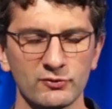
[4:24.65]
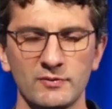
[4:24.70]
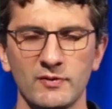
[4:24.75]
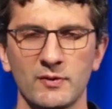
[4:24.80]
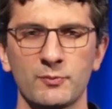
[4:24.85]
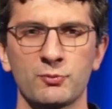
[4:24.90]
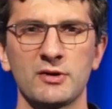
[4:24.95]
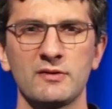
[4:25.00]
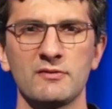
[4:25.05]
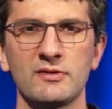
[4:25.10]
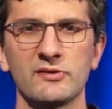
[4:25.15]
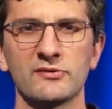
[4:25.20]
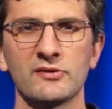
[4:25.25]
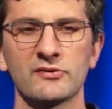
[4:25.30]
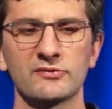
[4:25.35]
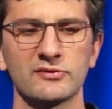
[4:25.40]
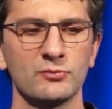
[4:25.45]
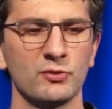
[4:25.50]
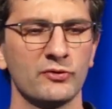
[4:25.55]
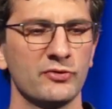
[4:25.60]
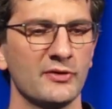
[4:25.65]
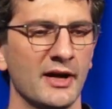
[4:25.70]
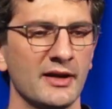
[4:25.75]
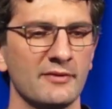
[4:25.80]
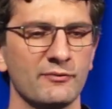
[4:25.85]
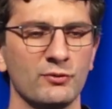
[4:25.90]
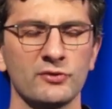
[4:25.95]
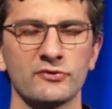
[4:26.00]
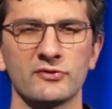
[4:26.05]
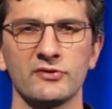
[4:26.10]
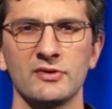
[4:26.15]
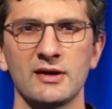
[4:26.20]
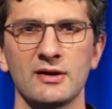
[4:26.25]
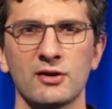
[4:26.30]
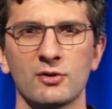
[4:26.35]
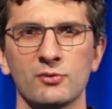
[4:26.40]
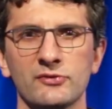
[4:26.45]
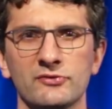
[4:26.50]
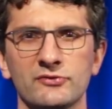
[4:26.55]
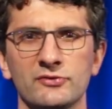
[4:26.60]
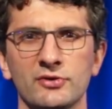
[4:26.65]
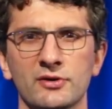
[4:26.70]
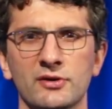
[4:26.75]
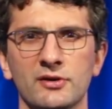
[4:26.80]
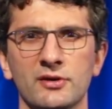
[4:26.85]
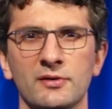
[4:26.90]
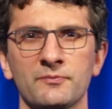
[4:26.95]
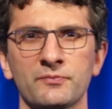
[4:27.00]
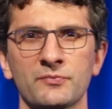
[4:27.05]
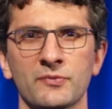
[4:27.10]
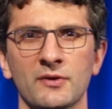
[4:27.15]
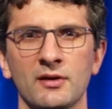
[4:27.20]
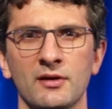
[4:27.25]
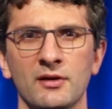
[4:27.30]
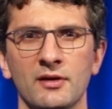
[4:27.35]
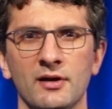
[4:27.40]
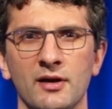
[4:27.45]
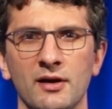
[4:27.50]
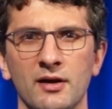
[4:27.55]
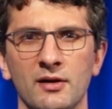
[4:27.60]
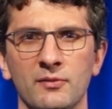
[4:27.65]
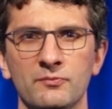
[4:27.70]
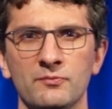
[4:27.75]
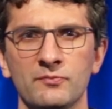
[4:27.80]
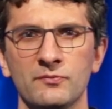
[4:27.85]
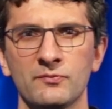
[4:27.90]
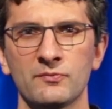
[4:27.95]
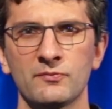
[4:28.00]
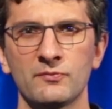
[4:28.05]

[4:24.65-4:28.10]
We've had previous system with 9 volts and they always took the